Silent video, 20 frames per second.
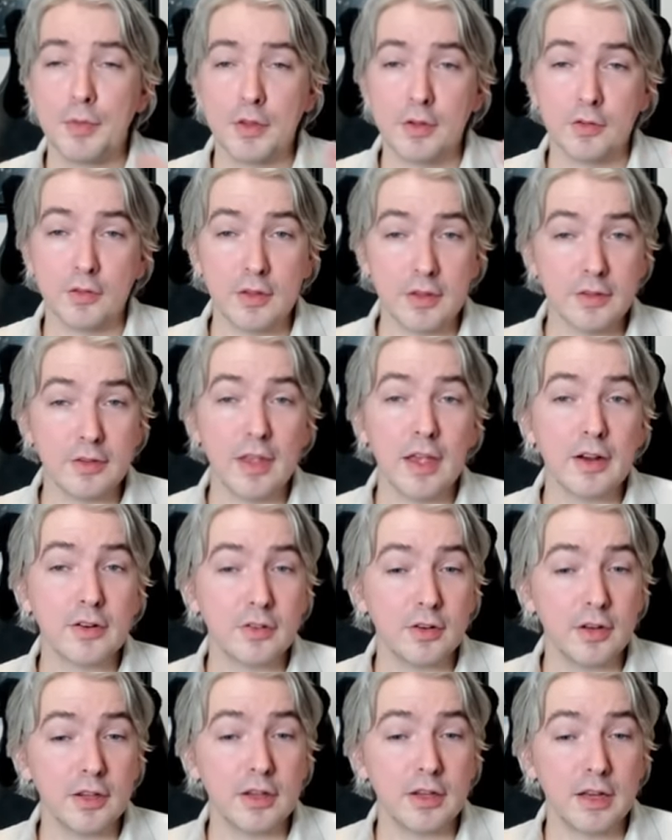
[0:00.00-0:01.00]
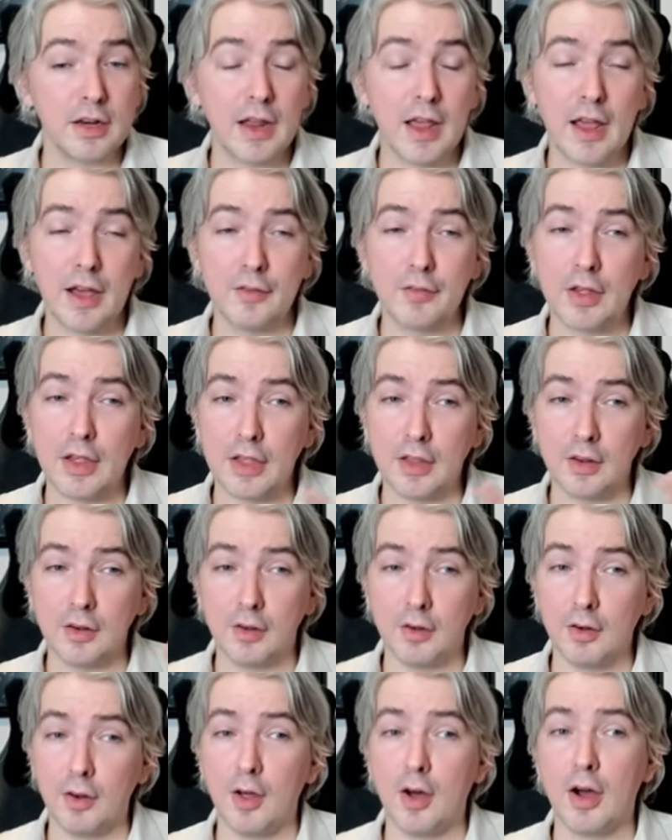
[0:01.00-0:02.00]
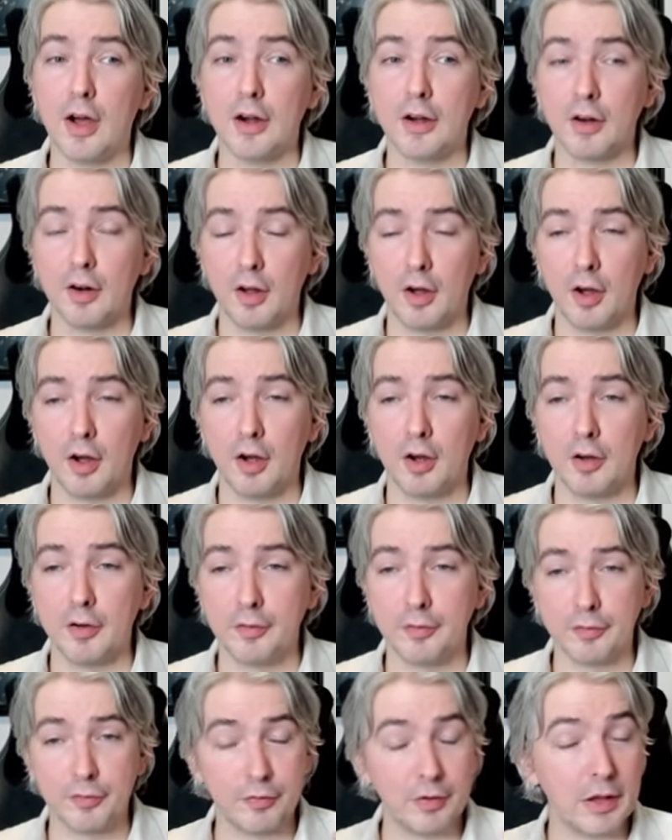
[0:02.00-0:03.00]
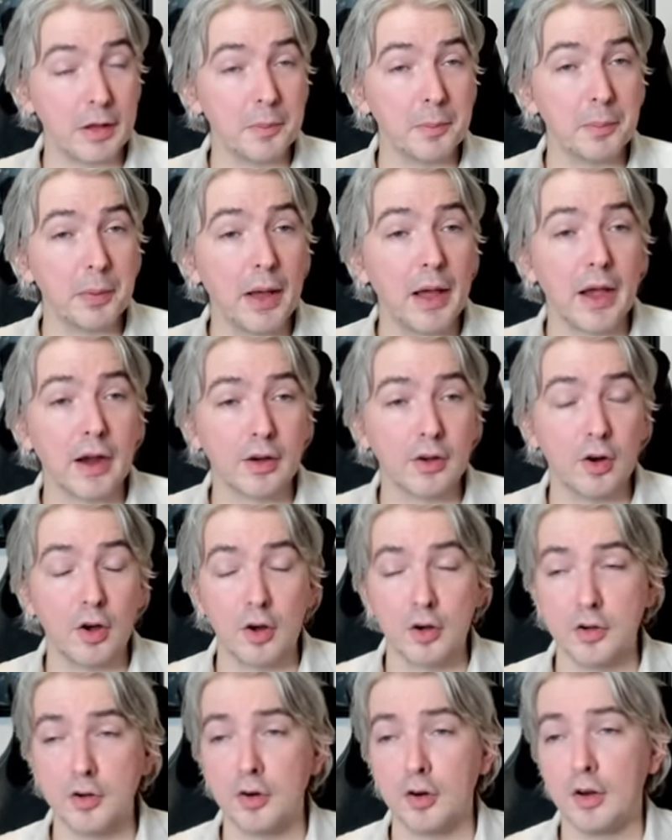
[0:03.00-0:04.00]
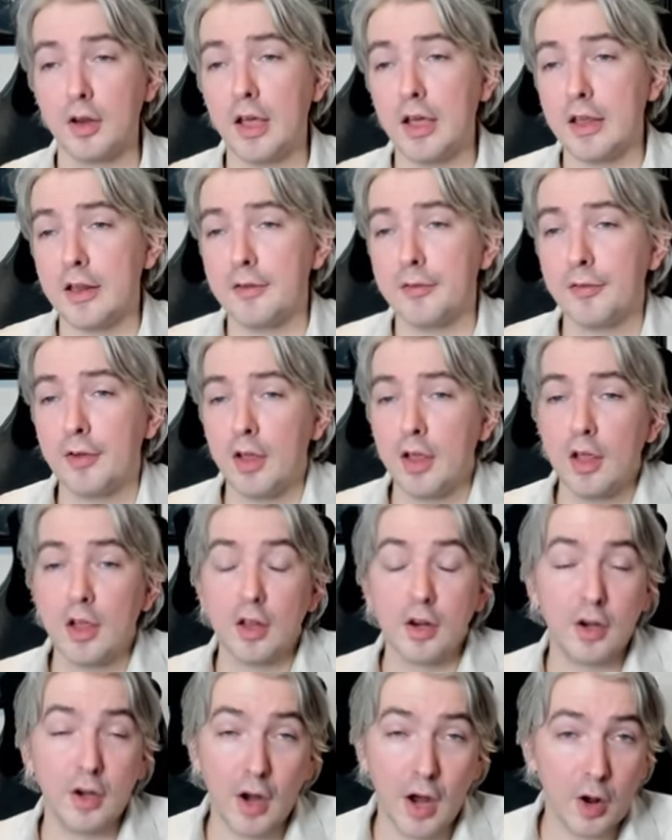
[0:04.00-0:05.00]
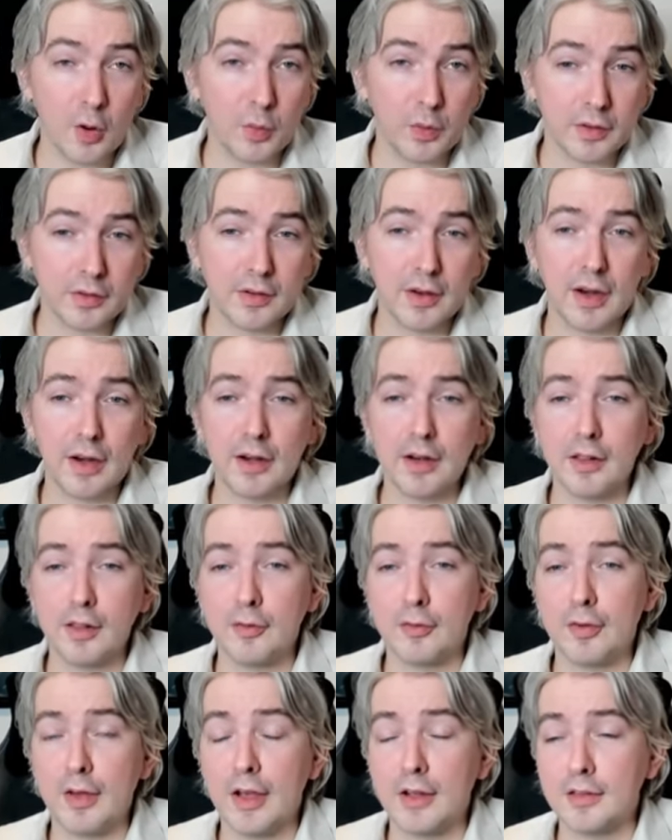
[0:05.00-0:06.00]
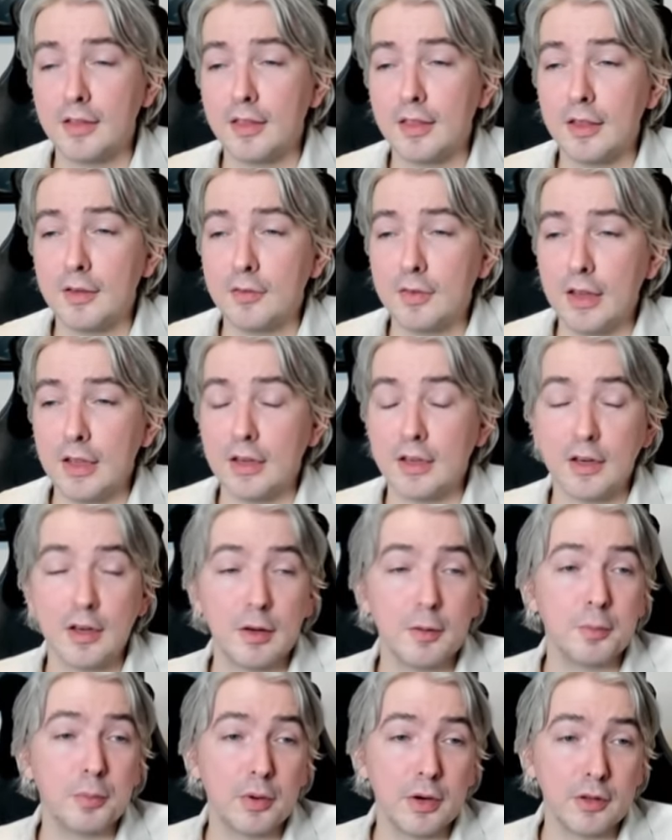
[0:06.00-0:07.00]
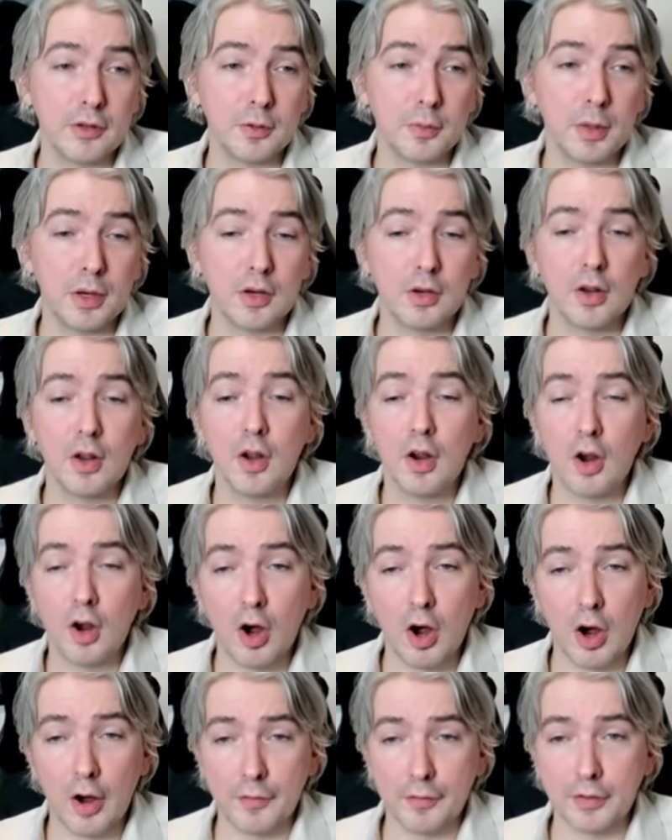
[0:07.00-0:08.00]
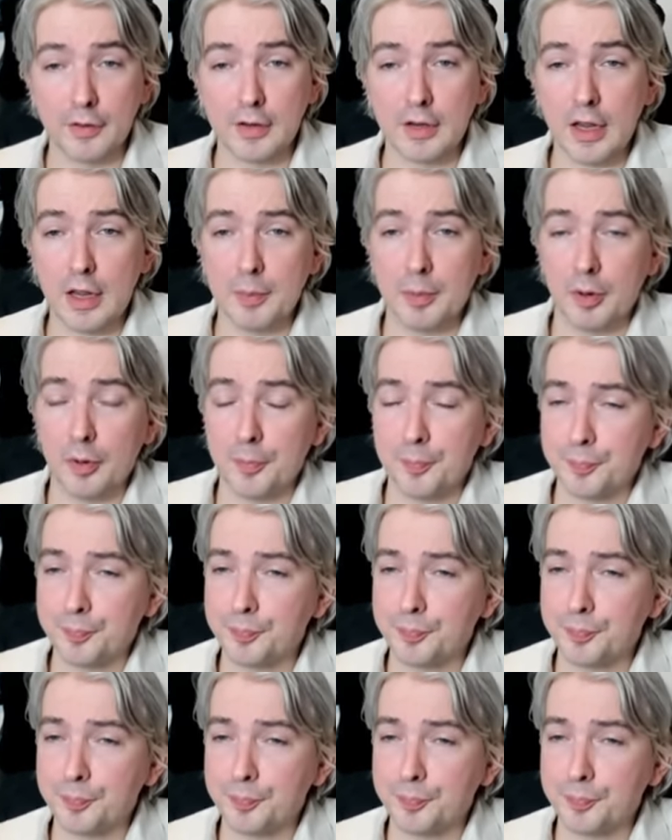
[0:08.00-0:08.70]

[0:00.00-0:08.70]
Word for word: So this actually can have a lot of impact on your life, notwithstanding the fact that they've taken imprisonment off the table.